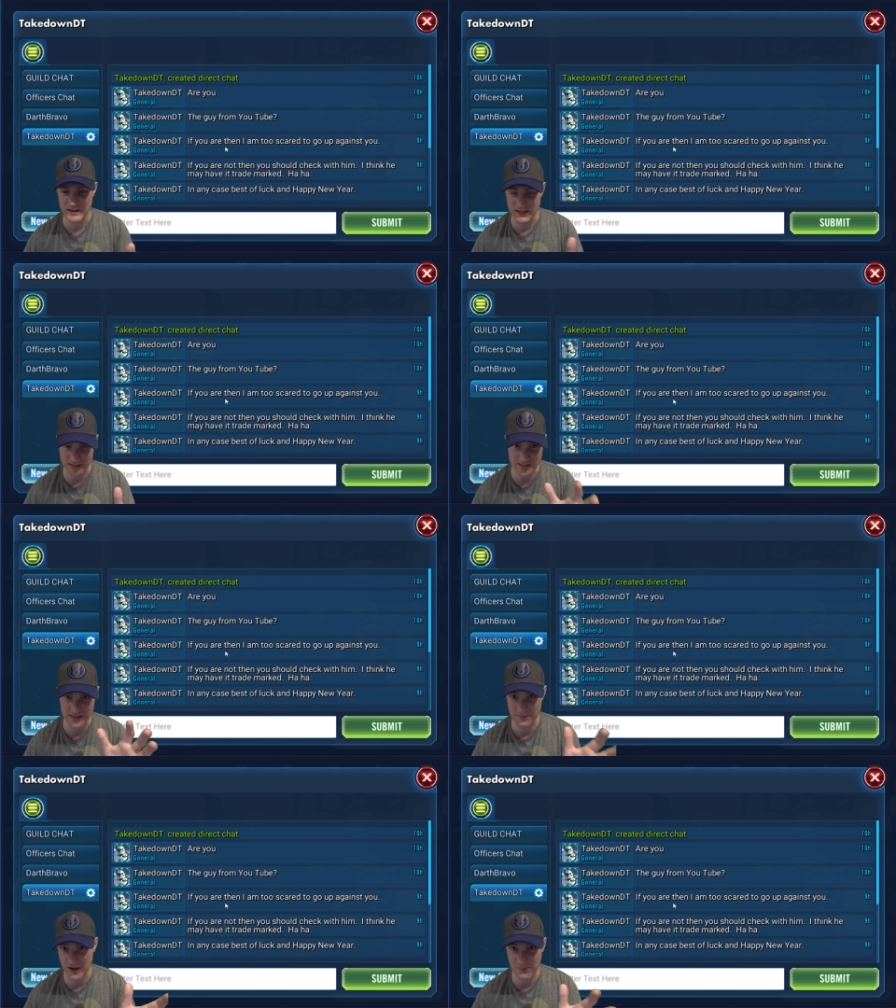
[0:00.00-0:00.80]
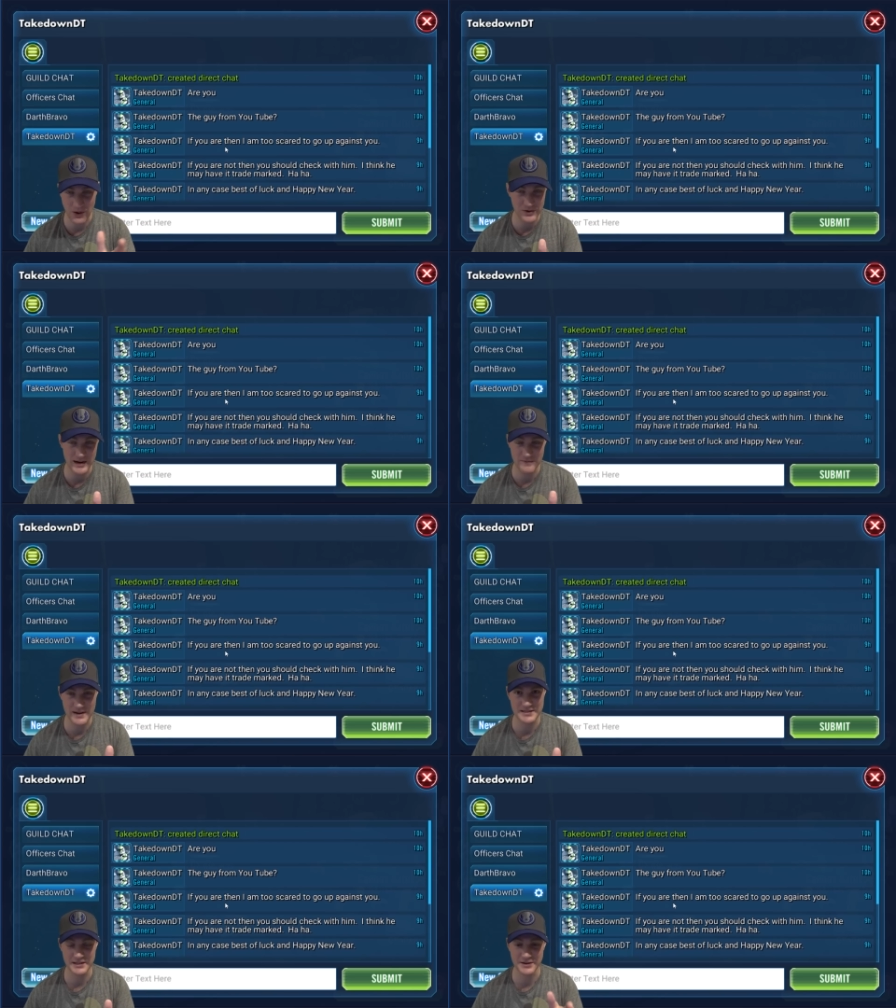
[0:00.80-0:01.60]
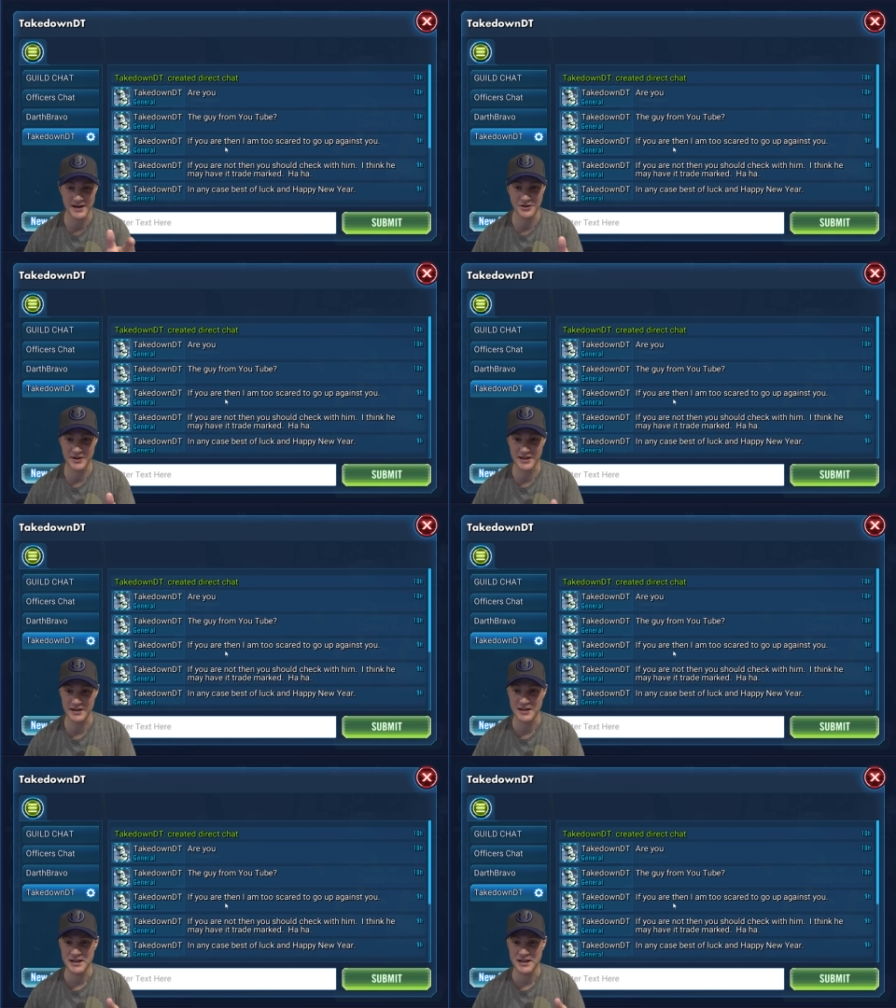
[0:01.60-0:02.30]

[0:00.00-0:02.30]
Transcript: Because this is the opponent I'm facing in Grand Arena.